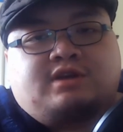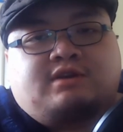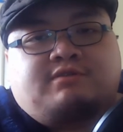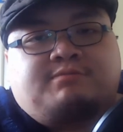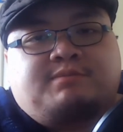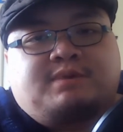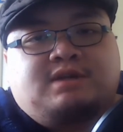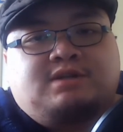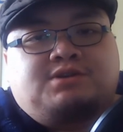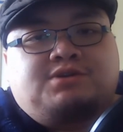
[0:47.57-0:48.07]

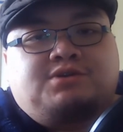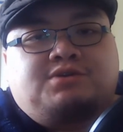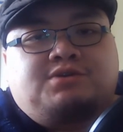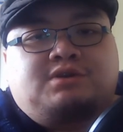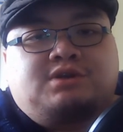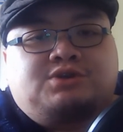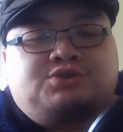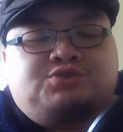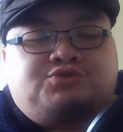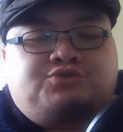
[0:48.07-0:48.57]
I've been
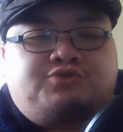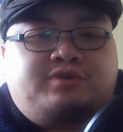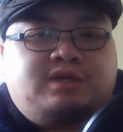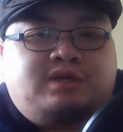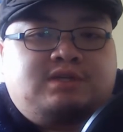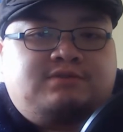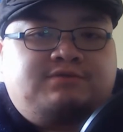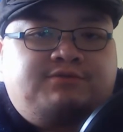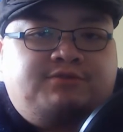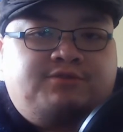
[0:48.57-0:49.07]
doing the
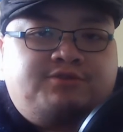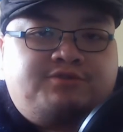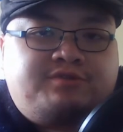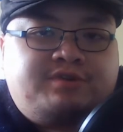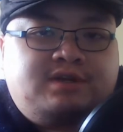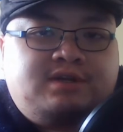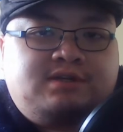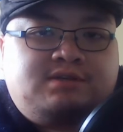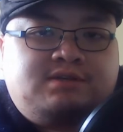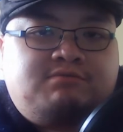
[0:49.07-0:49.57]
drawings for
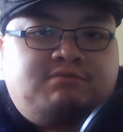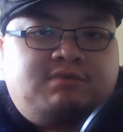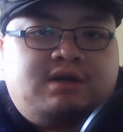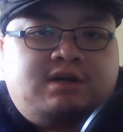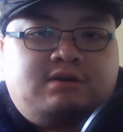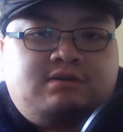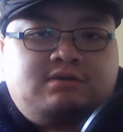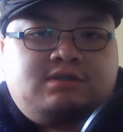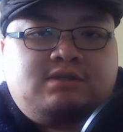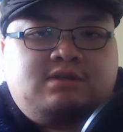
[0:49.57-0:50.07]
it as
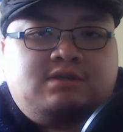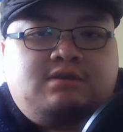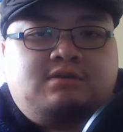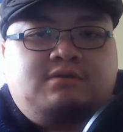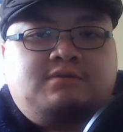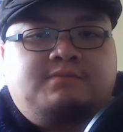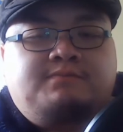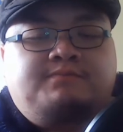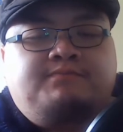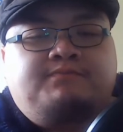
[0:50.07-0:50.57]
well,
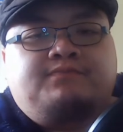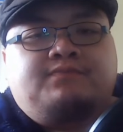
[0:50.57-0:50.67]
so